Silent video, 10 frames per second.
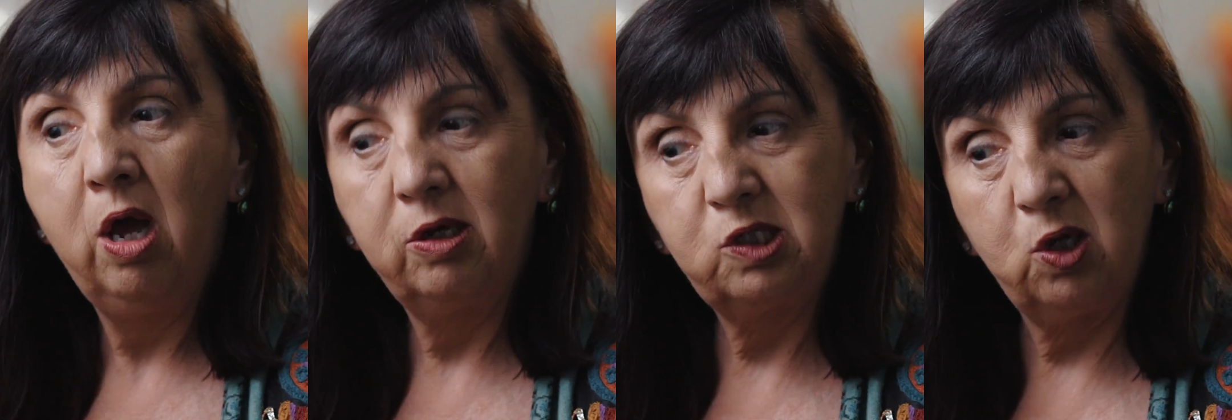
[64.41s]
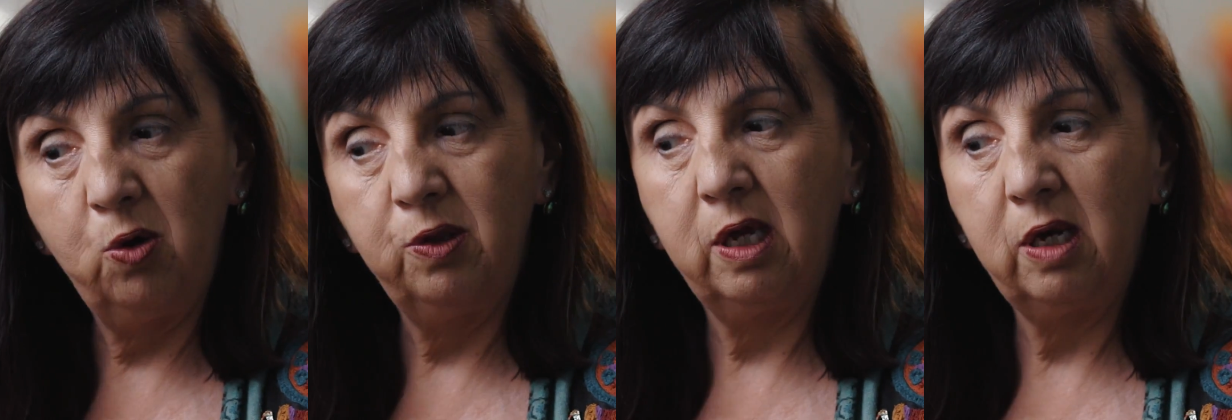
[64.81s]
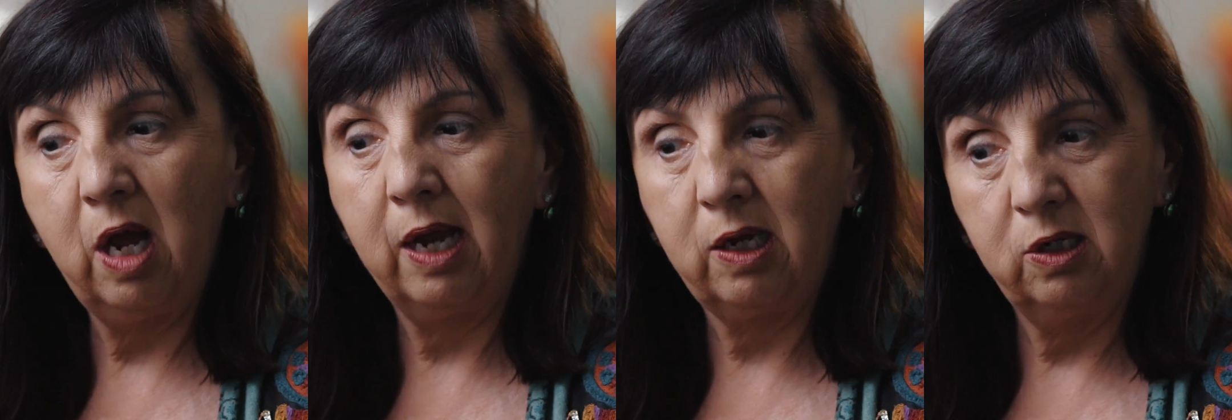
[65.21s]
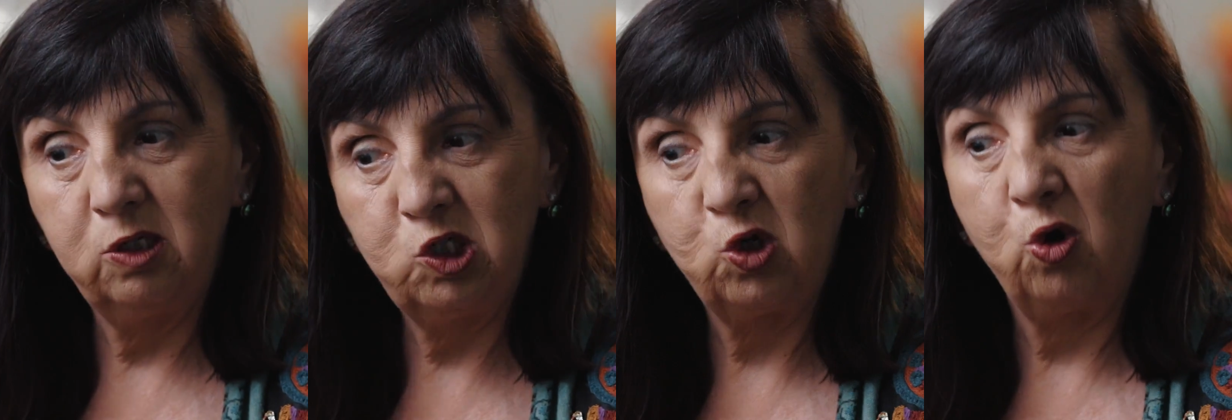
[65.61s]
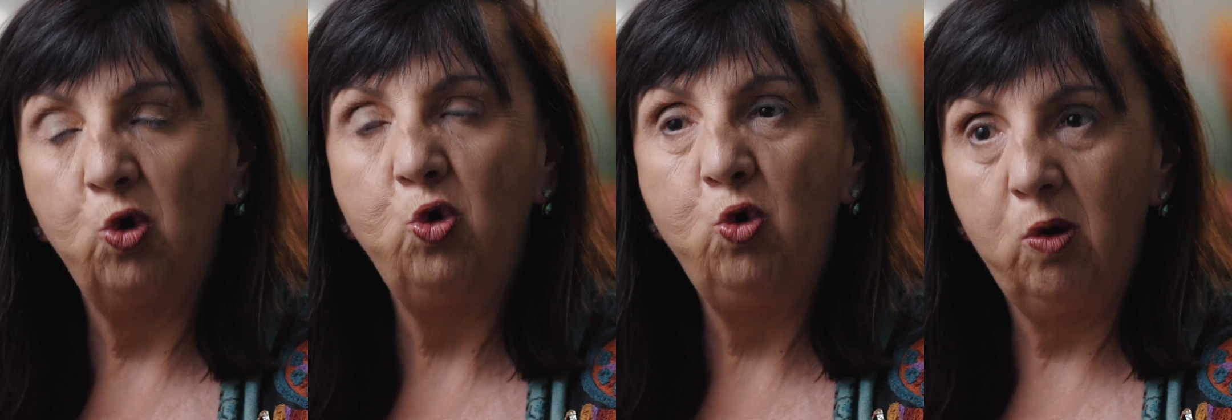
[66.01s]
so that I can ensure
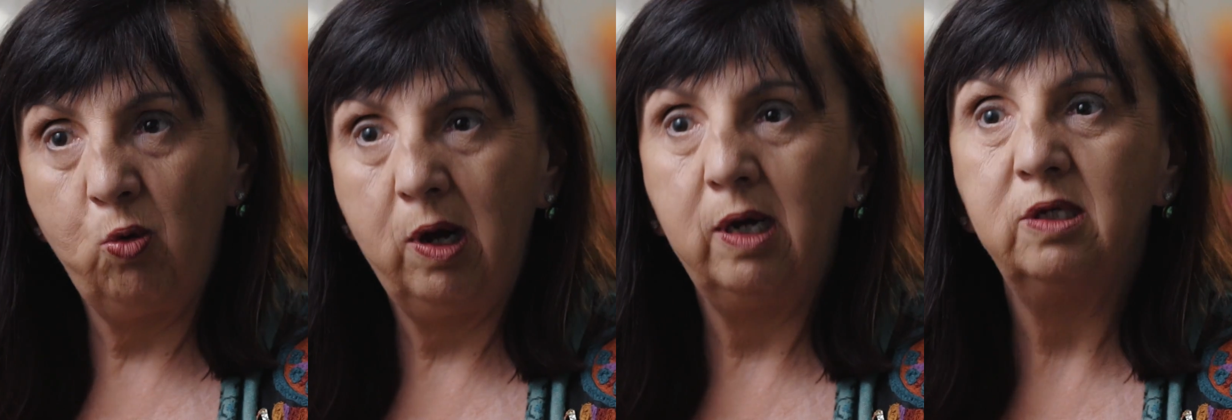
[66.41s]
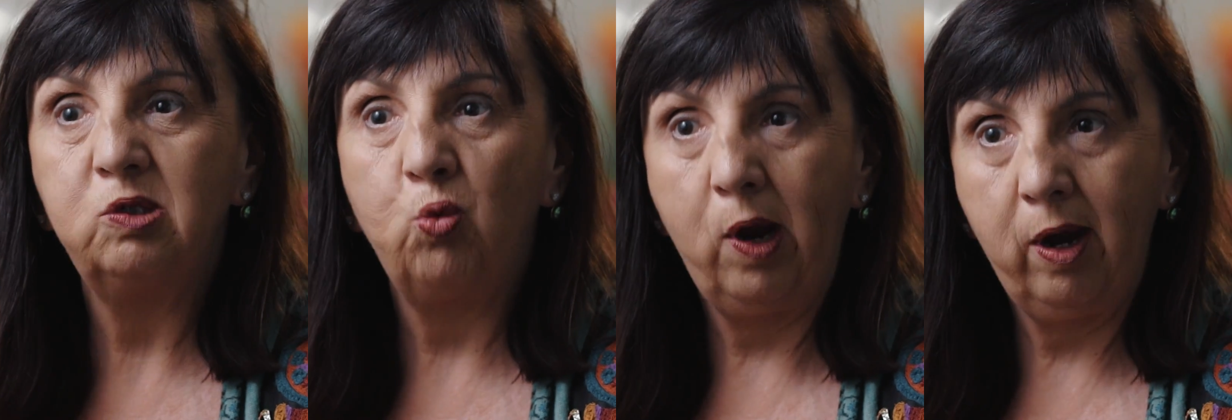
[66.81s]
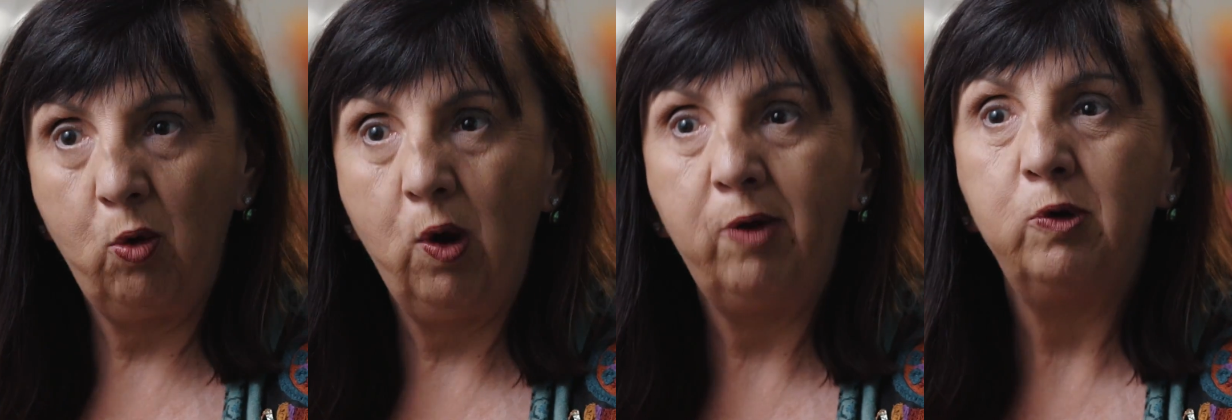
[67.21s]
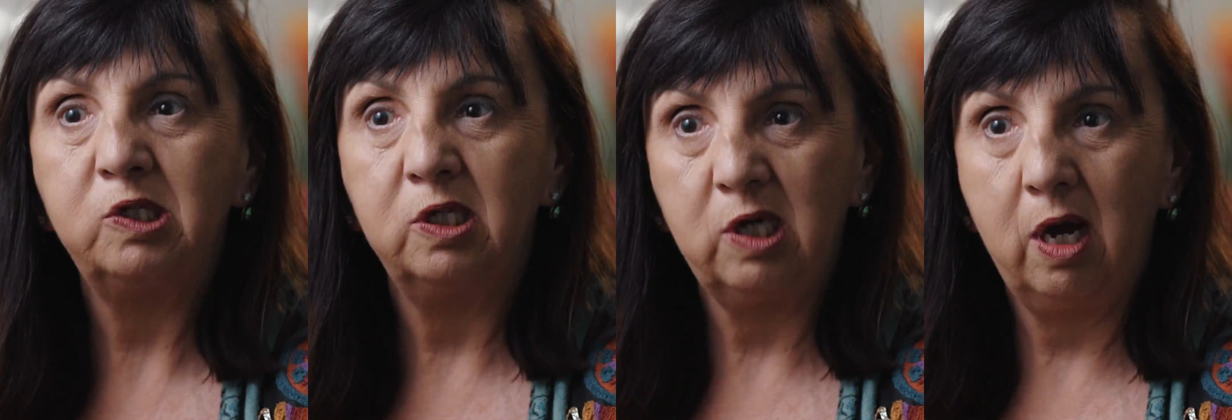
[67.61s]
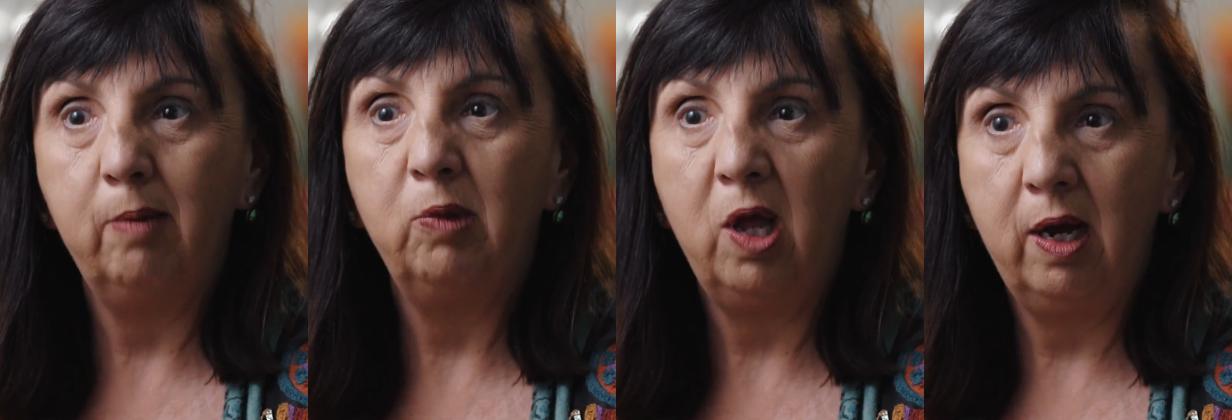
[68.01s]
who it was, where, what was the
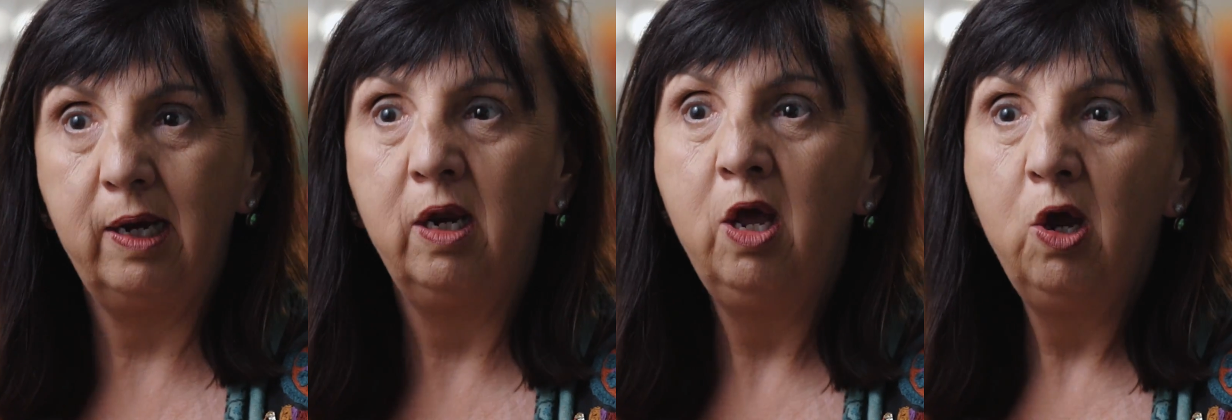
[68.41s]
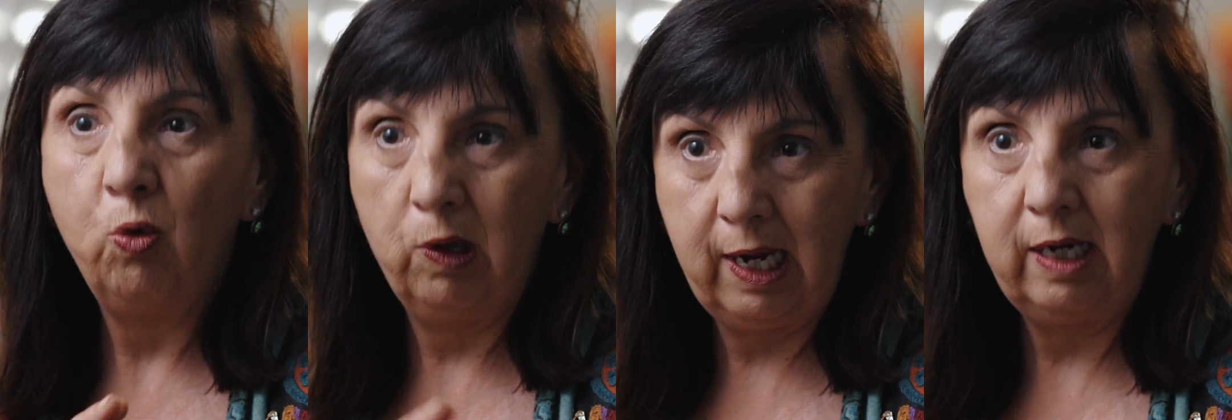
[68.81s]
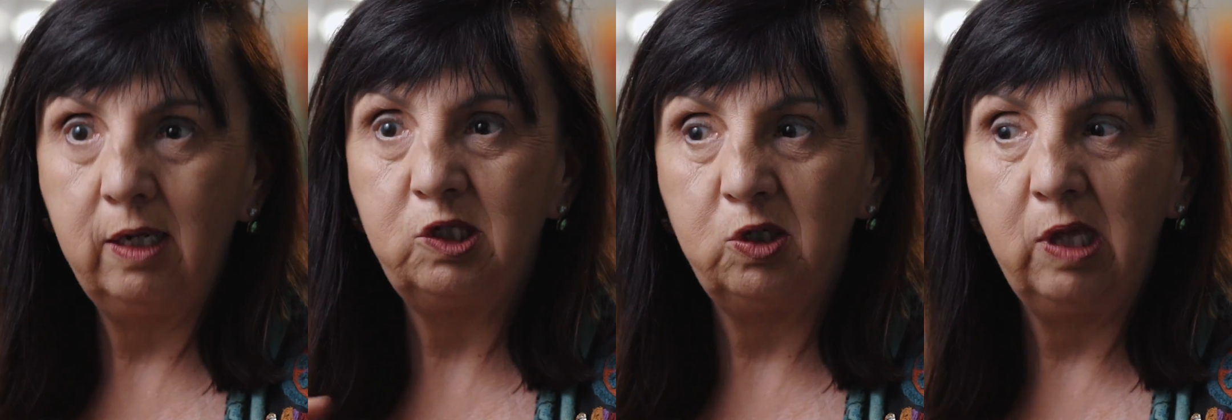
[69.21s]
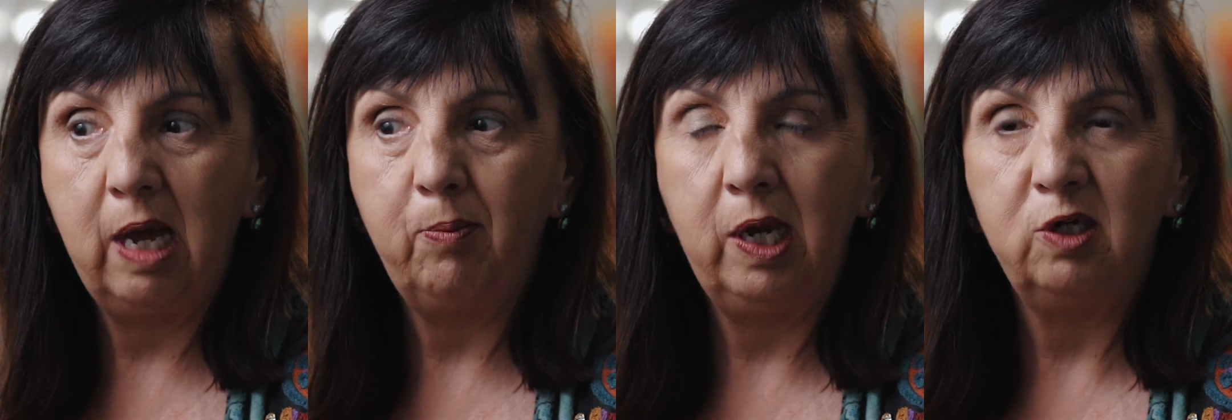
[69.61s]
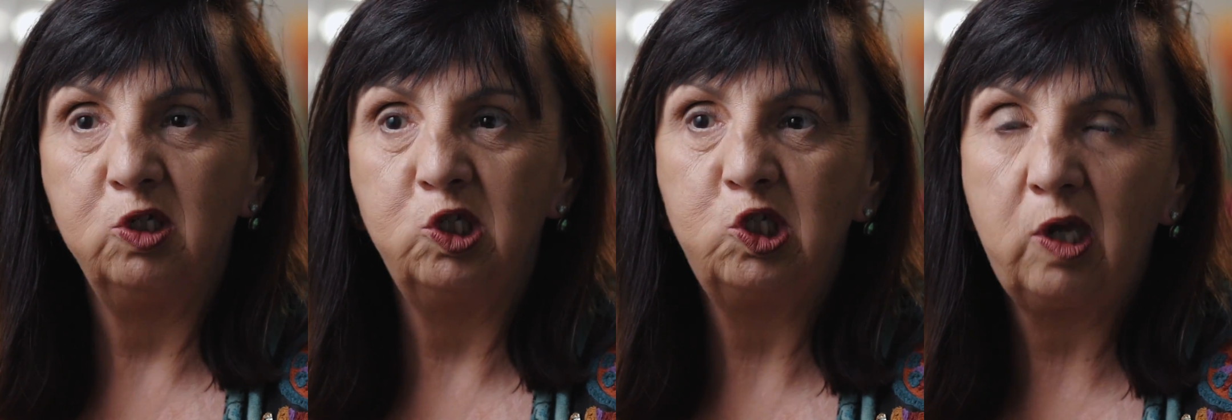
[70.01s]
timeline related to that
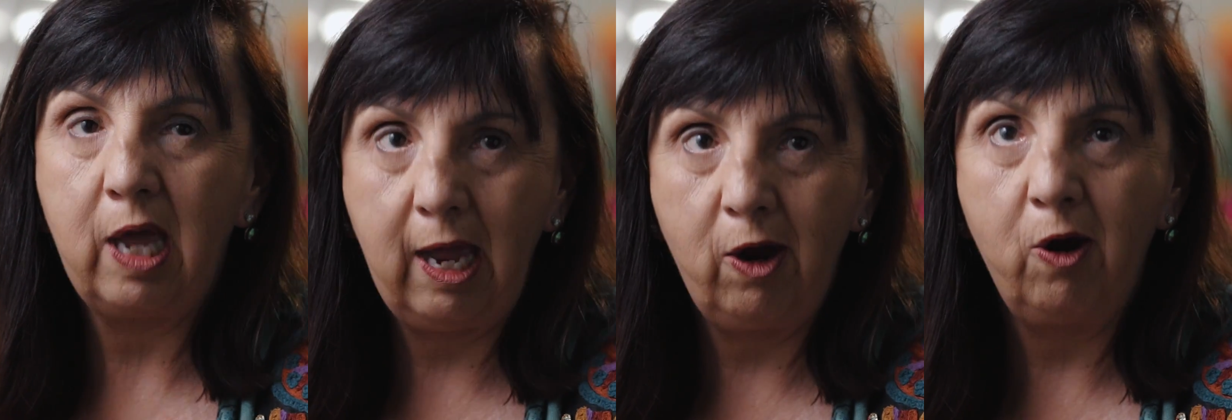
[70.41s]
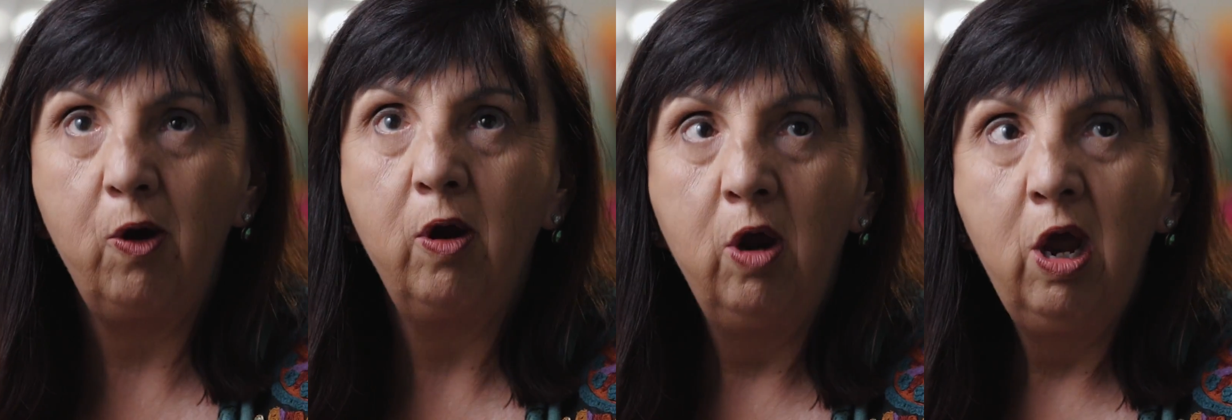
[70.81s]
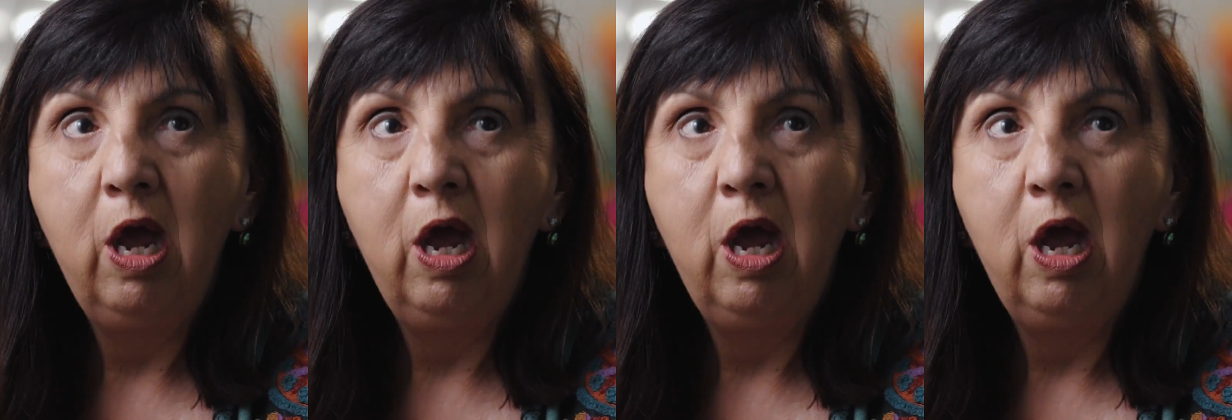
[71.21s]
patient's care.